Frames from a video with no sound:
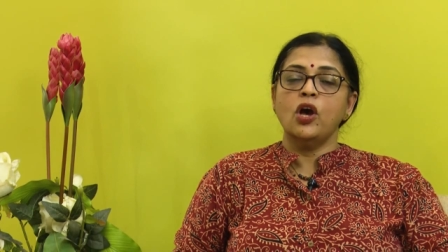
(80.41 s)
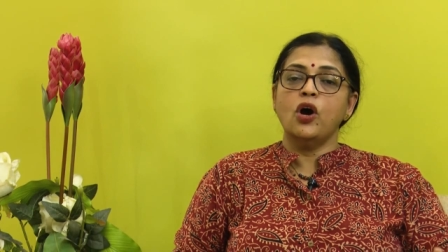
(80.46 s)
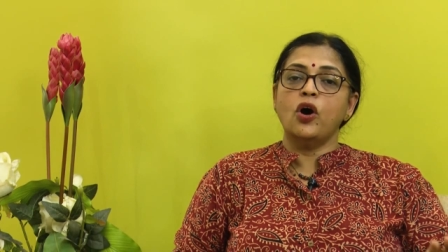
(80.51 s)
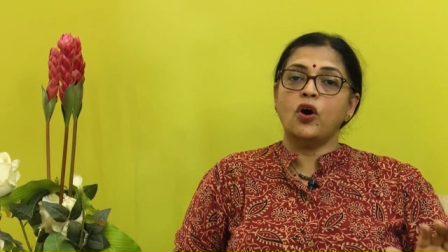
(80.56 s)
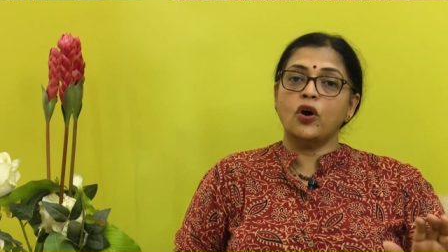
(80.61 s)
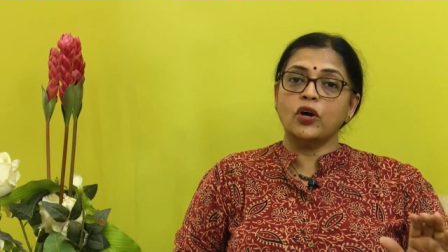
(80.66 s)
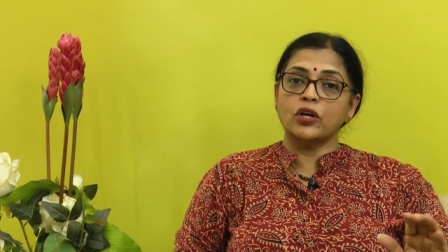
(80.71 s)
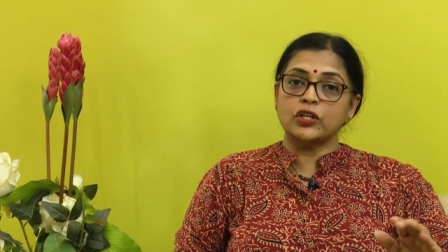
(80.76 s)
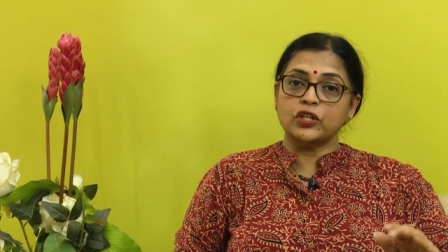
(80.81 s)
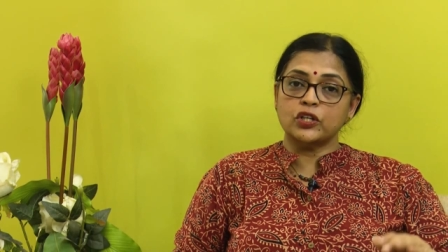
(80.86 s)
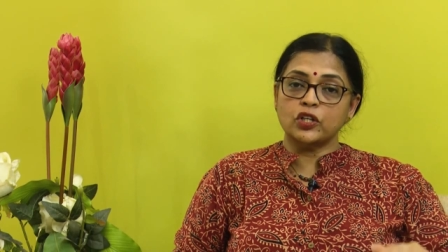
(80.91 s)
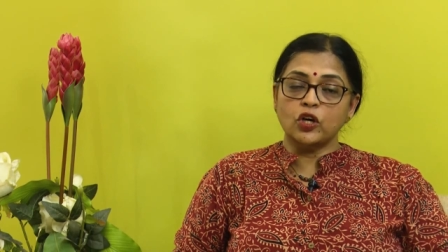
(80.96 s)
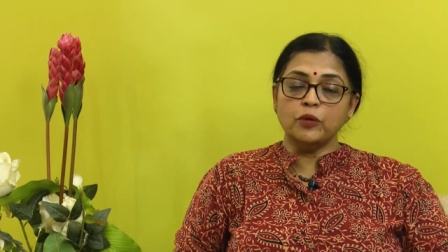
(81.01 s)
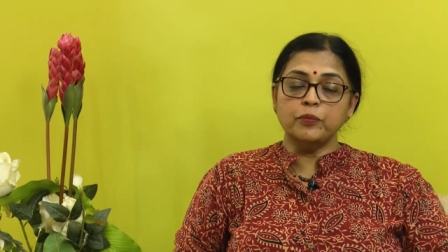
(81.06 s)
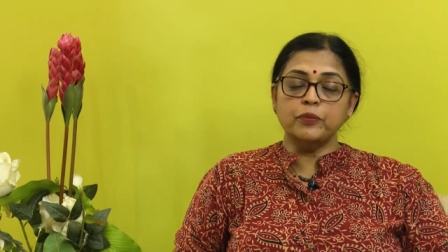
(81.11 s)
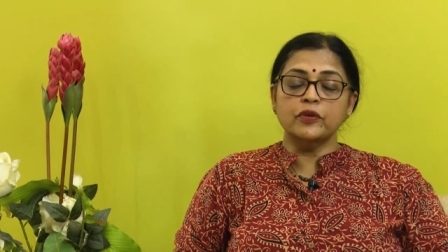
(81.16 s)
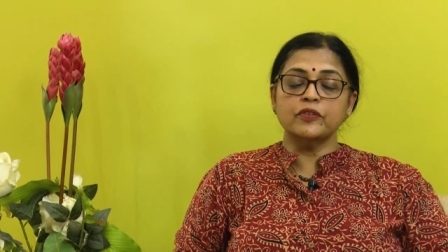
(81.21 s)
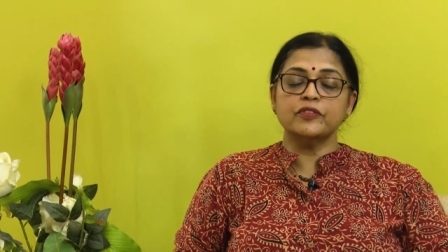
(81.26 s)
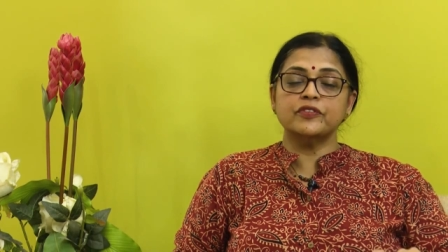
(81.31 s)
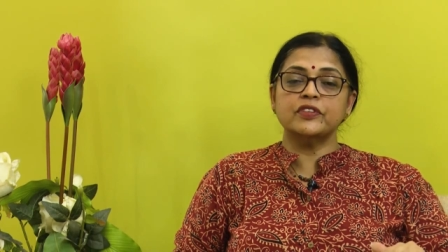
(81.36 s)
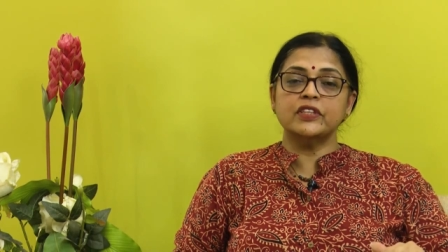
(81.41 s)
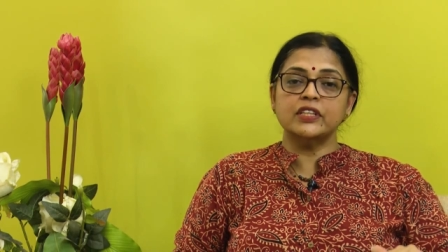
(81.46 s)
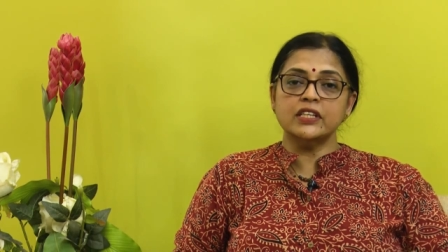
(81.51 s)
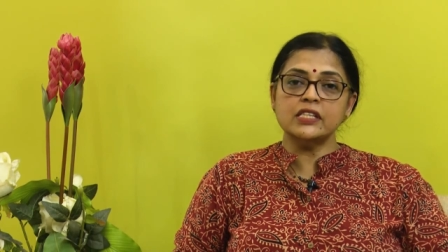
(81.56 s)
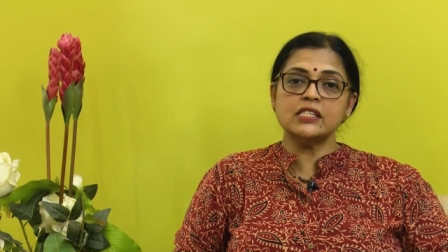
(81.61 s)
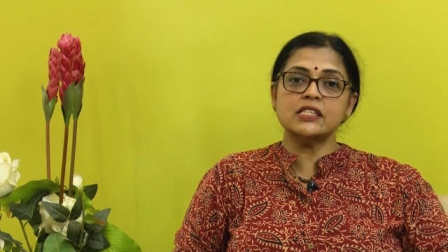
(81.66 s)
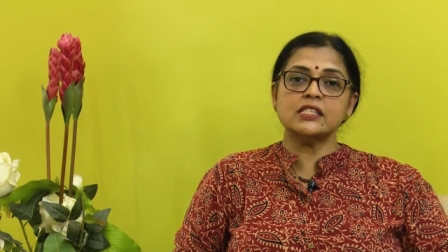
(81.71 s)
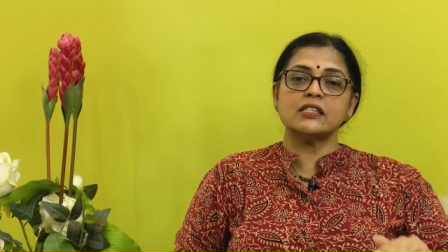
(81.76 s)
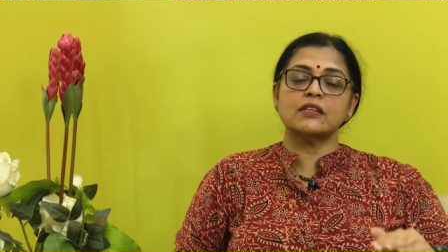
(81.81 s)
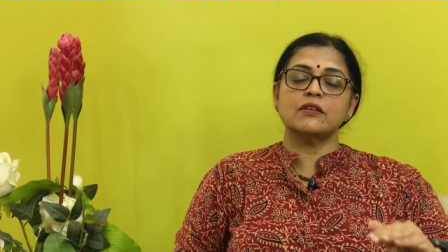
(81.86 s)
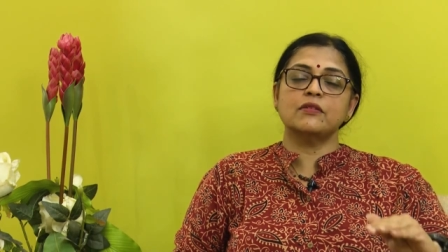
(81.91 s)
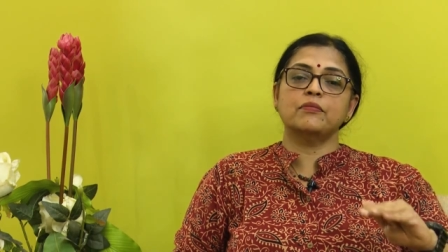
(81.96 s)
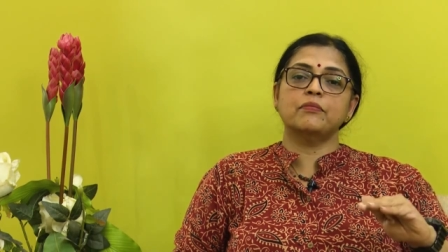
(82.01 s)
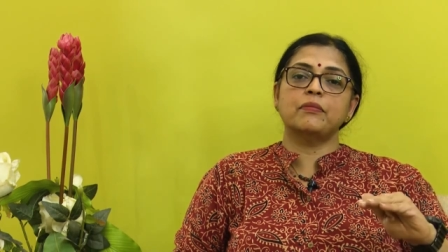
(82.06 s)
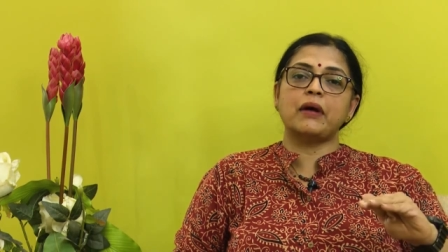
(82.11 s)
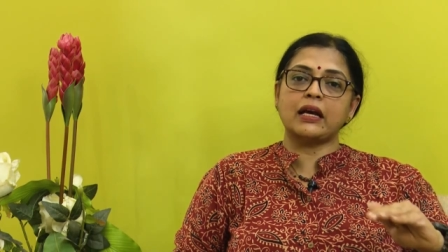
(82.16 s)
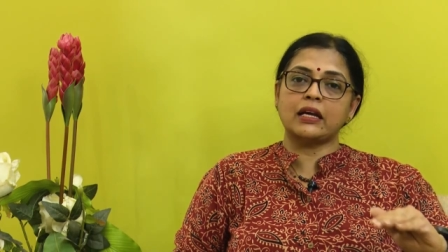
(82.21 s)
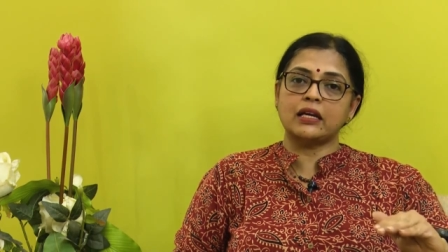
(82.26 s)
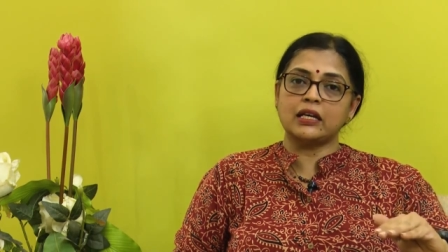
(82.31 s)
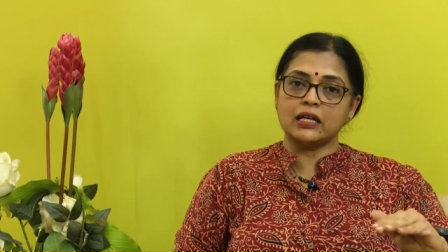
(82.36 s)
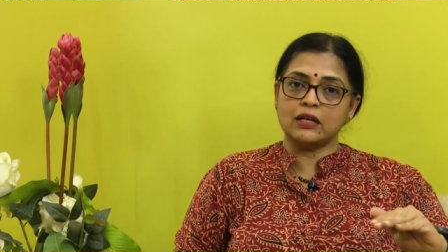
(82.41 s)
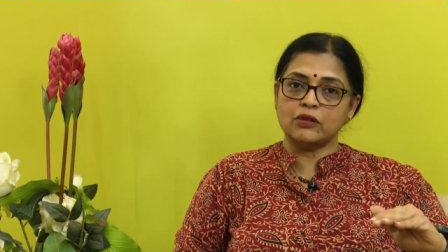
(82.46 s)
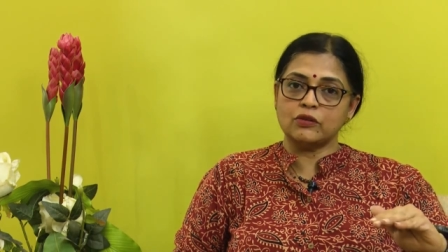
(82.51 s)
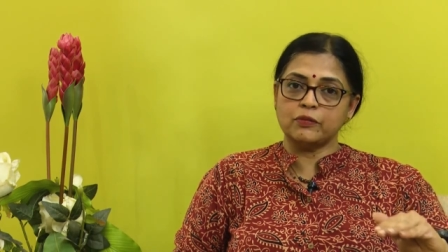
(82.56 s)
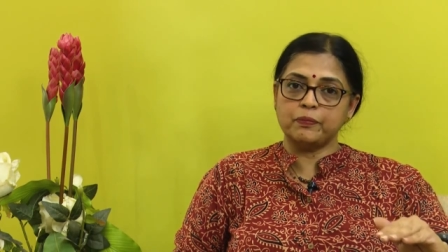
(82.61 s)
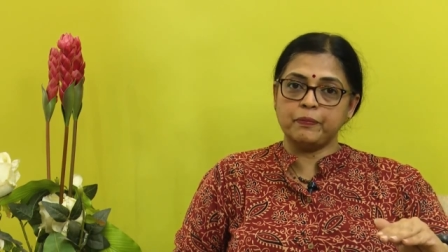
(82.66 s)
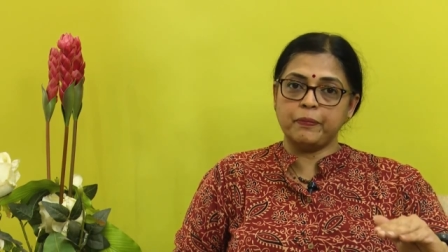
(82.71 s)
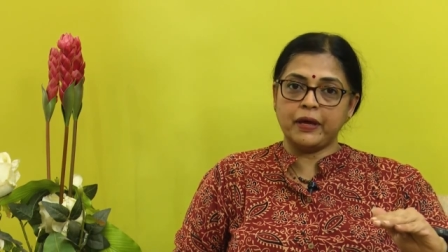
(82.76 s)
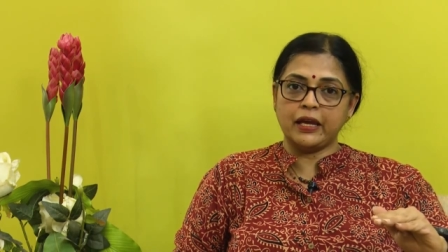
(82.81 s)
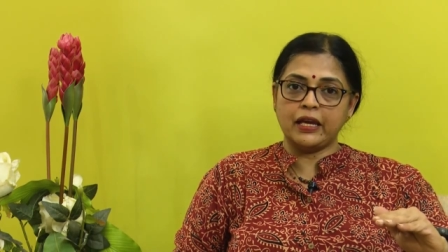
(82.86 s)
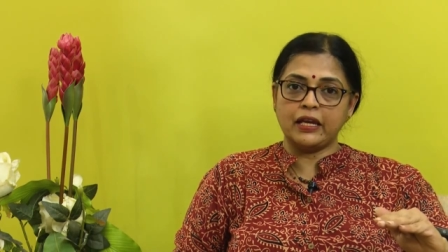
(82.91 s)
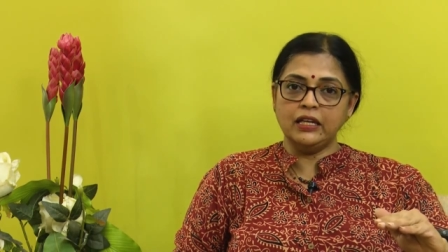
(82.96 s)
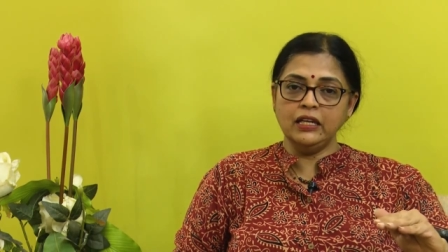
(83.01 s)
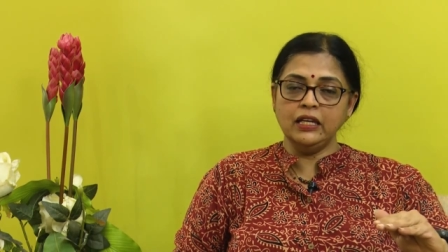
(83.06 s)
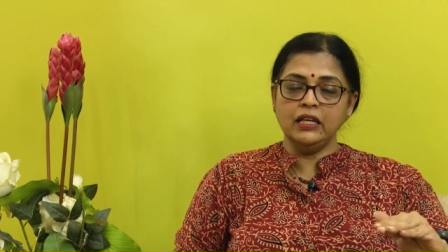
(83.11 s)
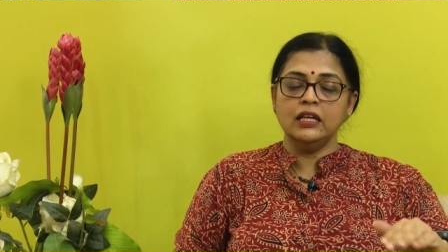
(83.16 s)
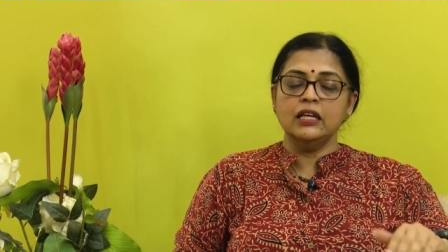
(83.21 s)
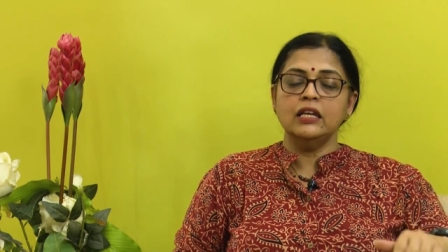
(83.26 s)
On top of this background pain,